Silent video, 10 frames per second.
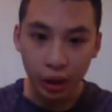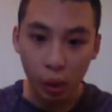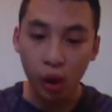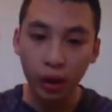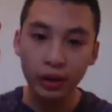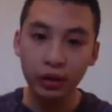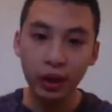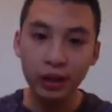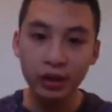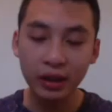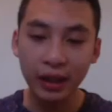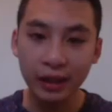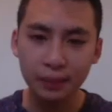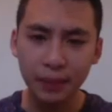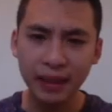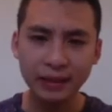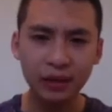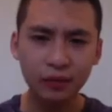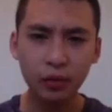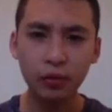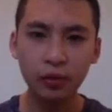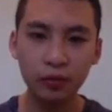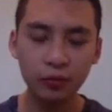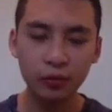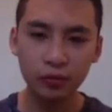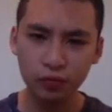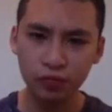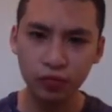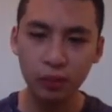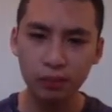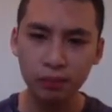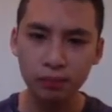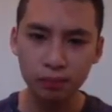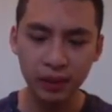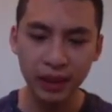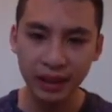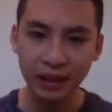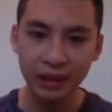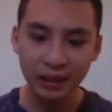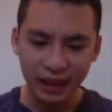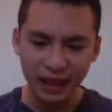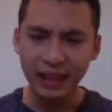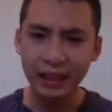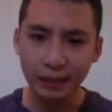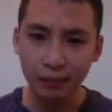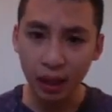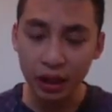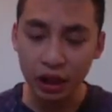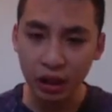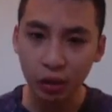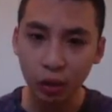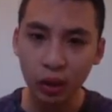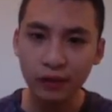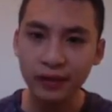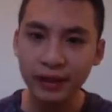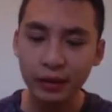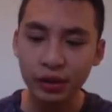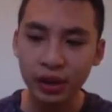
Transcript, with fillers: what you guys gonna expect for, from me in my channel and videos